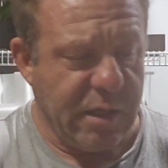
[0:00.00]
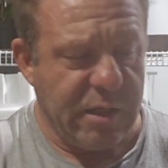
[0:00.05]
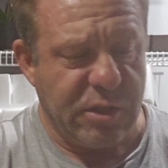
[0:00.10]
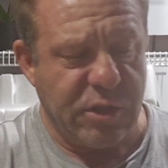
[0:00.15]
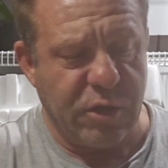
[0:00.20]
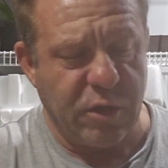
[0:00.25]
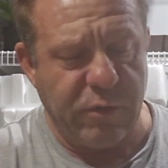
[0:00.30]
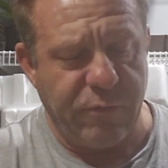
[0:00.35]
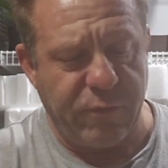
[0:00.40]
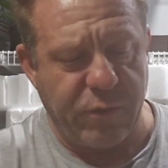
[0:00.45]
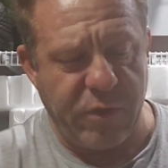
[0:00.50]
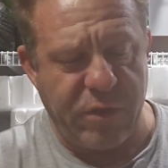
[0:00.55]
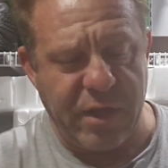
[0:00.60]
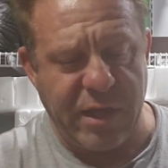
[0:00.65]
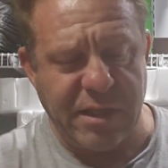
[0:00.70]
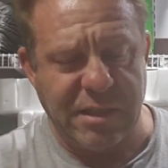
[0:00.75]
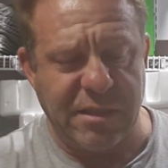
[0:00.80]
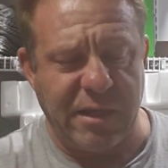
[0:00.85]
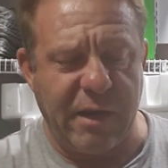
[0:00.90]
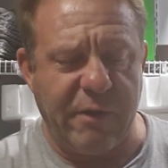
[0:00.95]
It's good for
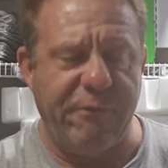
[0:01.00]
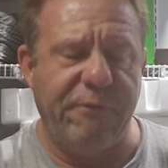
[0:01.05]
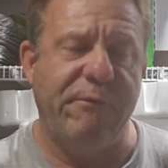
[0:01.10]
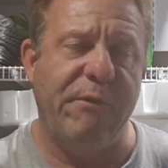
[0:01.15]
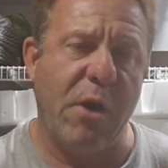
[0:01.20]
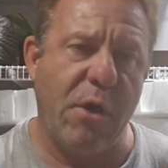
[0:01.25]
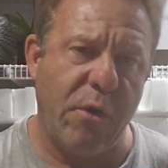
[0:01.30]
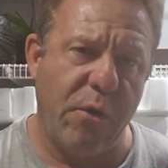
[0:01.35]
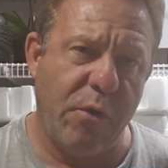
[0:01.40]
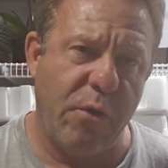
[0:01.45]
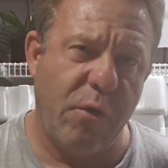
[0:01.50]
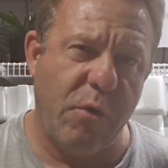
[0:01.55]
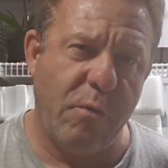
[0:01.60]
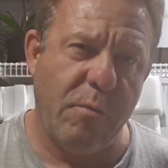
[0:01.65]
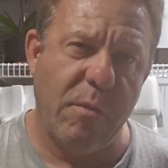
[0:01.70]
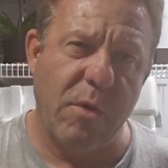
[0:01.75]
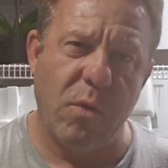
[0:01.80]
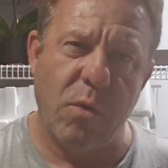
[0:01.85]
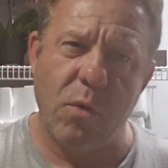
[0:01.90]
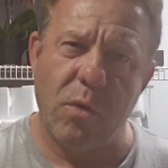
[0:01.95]
things like
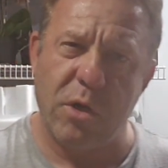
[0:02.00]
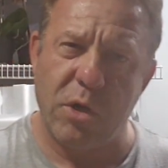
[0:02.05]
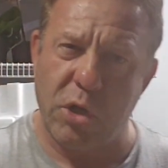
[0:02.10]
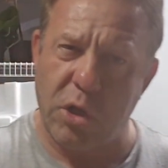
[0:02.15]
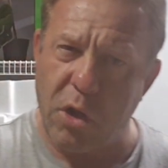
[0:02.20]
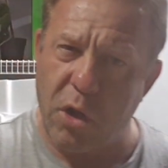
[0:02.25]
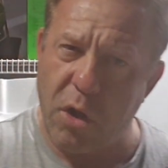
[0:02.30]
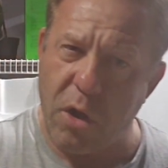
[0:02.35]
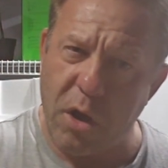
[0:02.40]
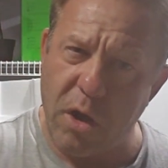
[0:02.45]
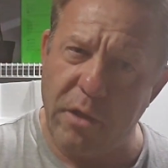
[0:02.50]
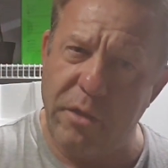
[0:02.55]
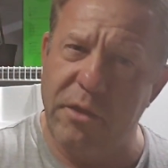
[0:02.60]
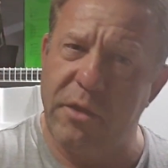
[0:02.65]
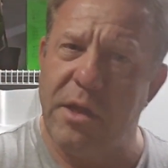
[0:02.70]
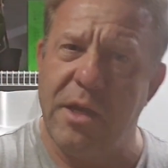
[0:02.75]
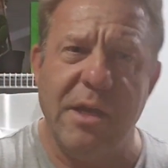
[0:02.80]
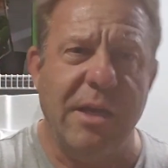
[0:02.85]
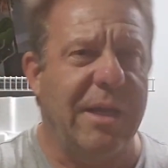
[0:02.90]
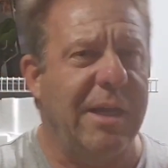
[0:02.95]
foam or cloth.
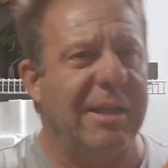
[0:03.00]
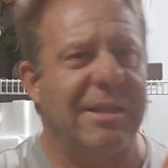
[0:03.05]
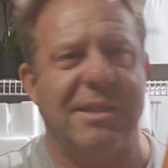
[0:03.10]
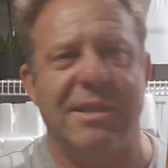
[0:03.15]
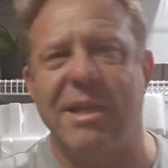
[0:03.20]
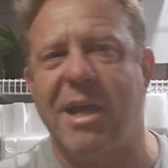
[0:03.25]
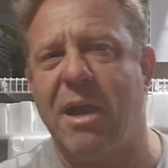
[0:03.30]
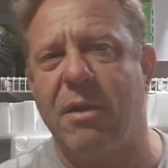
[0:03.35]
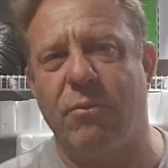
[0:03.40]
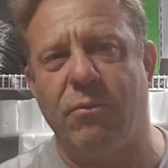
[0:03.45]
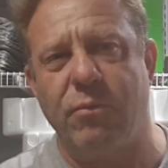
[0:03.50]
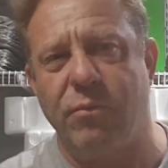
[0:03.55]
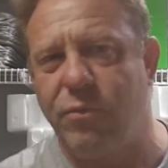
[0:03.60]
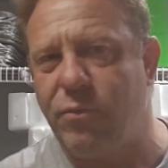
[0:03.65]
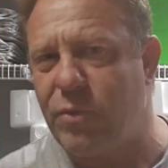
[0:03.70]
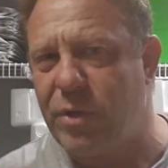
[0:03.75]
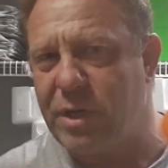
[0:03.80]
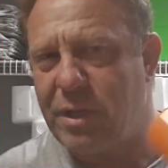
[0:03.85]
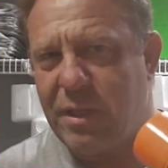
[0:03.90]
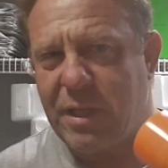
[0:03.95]
It's not
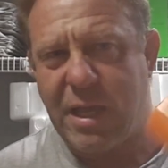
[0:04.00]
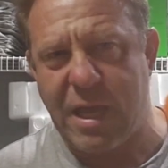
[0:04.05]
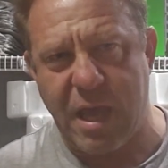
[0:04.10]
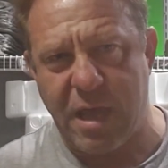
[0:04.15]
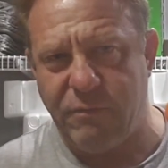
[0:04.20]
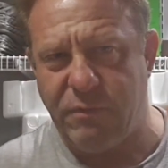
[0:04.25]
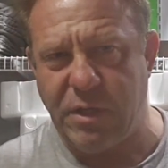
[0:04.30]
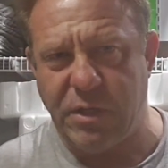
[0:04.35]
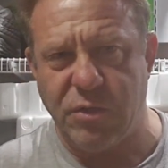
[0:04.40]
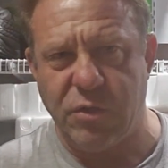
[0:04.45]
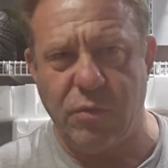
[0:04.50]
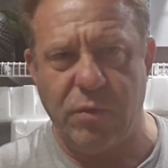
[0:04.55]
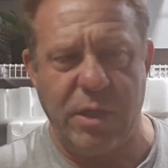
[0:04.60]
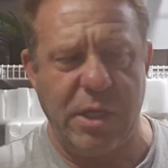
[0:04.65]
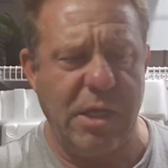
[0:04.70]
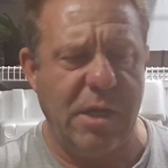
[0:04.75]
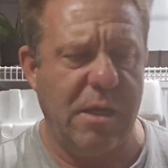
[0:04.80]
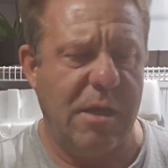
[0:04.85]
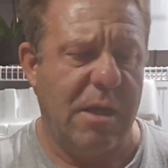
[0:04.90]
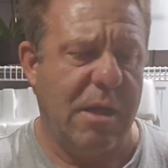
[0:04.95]
really heavy
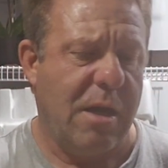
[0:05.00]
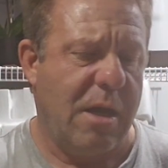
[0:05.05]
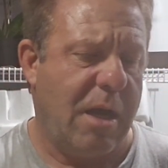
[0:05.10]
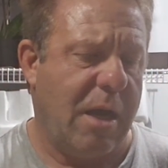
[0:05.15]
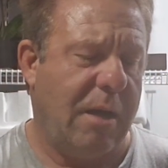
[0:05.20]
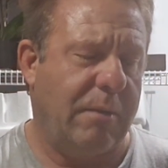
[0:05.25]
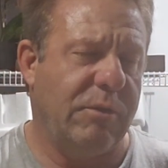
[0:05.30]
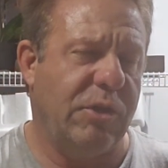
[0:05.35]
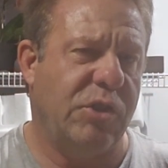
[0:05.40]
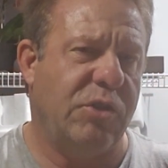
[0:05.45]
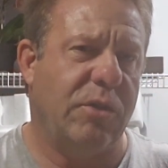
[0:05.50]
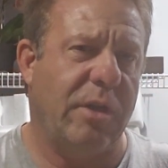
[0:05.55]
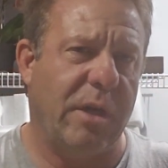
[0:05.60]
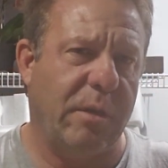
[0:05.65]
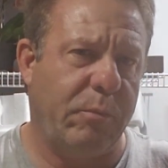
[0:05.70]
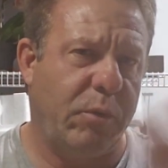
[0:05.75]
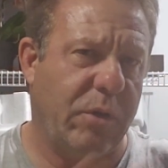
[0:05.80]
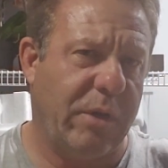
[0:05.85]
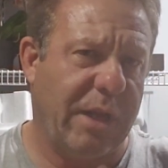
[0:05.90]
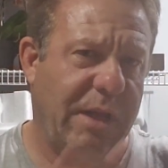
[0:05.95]
duty. I'm just trying
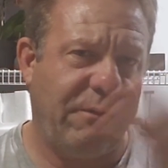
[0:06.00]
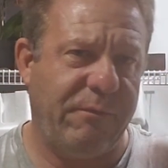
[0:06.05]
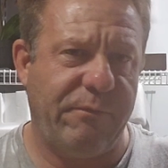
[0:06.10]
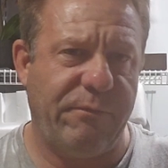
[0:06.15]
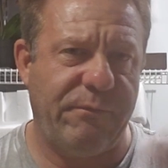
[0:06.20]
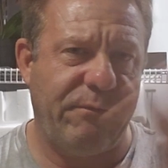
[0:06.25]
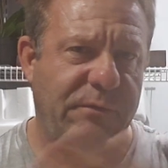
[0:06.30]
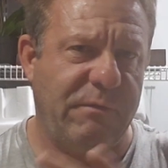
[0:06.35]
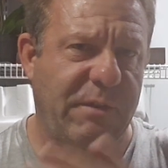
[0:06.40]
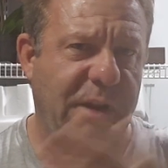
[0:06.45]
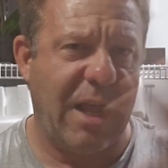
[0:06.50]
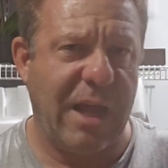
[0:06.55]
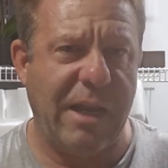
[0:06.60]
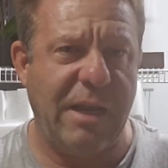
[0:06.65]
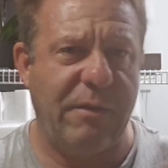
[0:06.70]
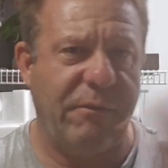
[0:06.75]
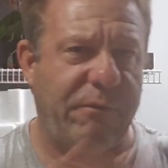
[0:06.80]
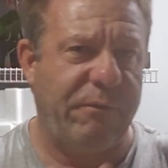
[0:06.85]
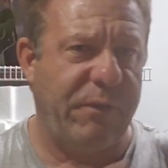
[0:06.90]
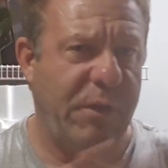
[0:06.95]
to put a
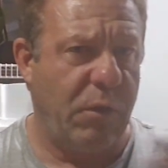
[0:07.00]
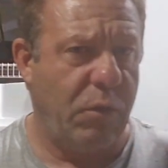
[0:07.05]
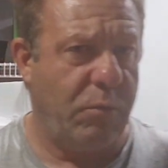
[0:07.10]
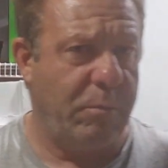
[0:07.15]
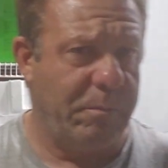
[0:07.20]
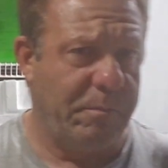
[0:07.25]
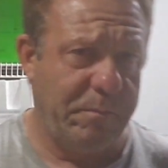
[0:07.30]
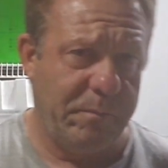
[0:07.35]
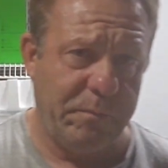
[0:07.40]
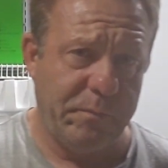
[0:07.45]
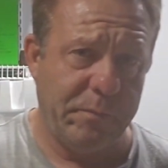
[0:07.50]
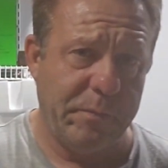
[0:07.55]
light film